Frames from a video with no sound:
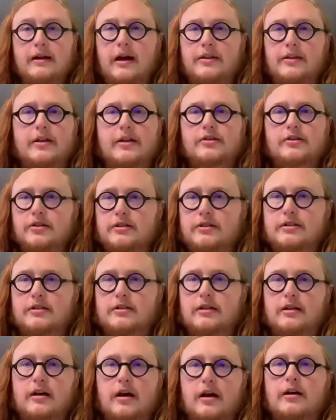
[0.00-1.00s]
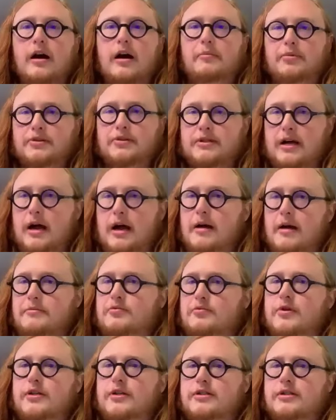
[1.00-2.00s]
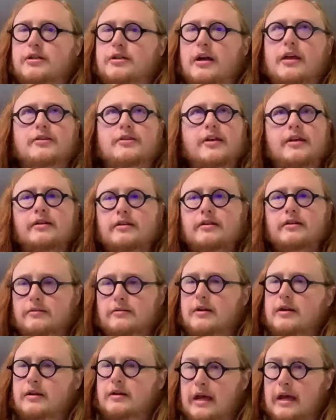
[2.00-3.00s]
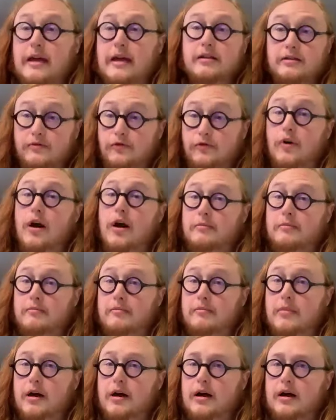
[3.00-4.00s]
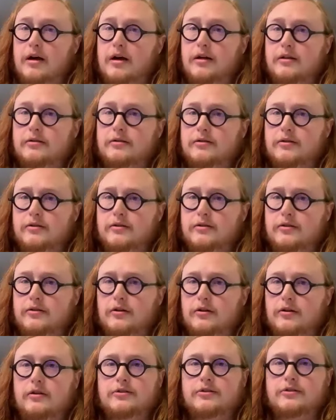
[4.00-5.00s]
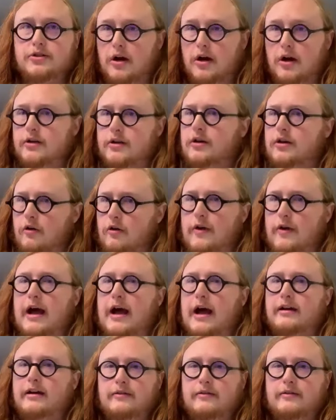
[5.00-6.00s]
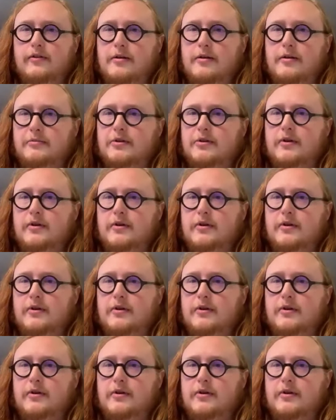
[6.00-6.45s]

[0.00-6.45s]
I think just a couple times, which I think is from John Kovac, if I'm